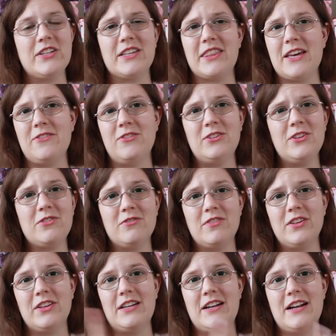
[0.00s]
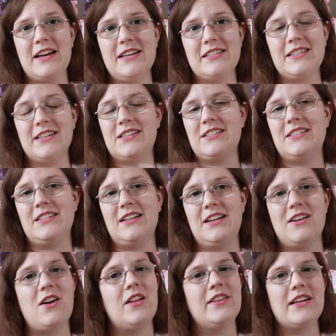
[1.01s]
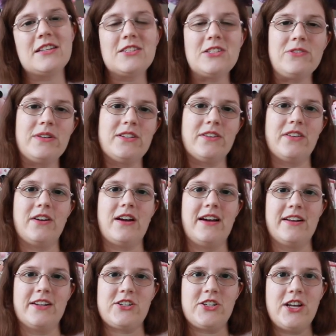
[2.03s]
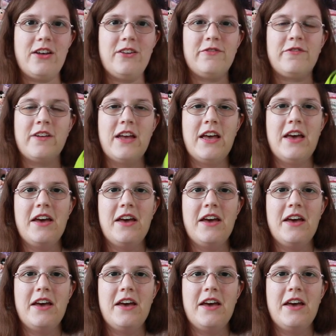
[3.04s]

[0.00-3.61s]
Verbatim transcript: Like they would look really nice like sitting all next to each other on a shelf.